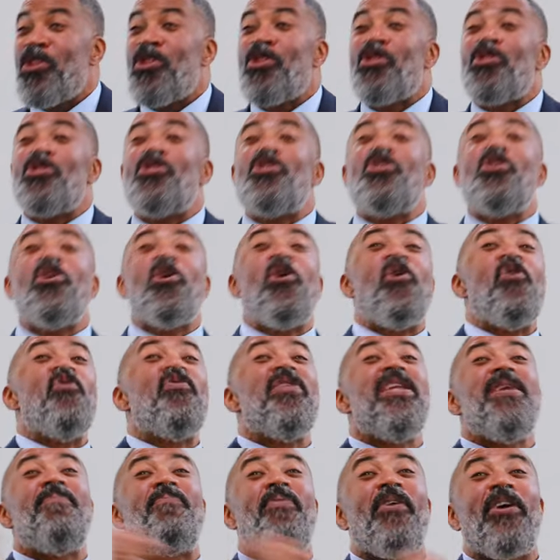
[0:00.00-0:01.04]
The
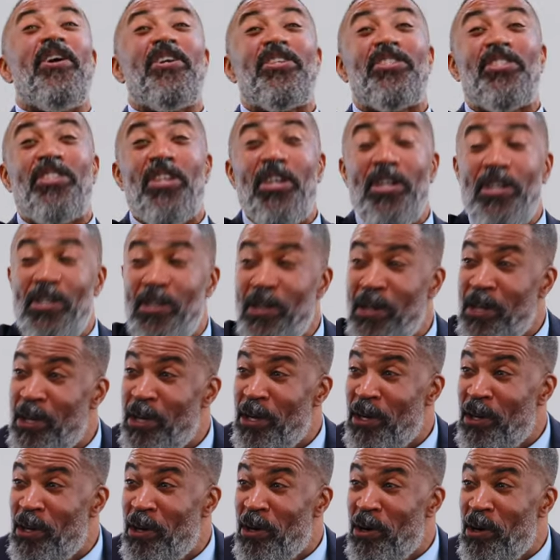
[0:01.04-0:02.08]
only person
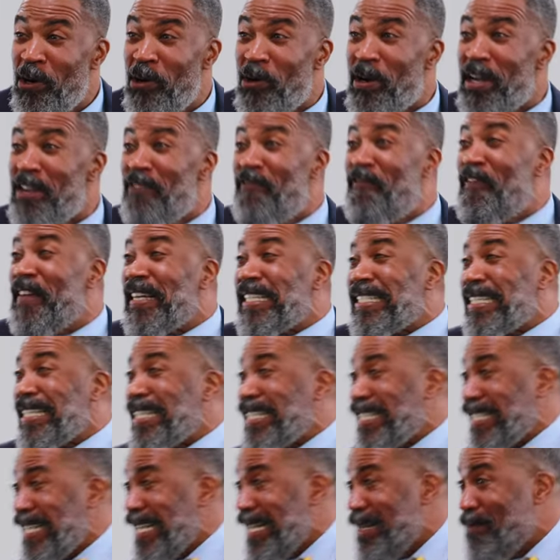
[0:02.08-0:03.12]
who can fix a
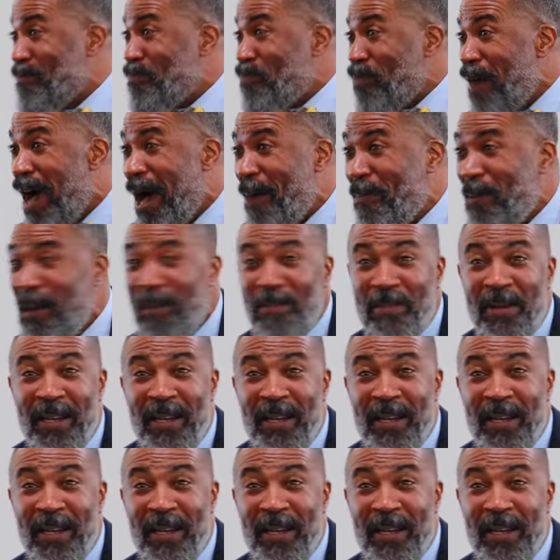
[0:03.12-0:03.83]
sin problem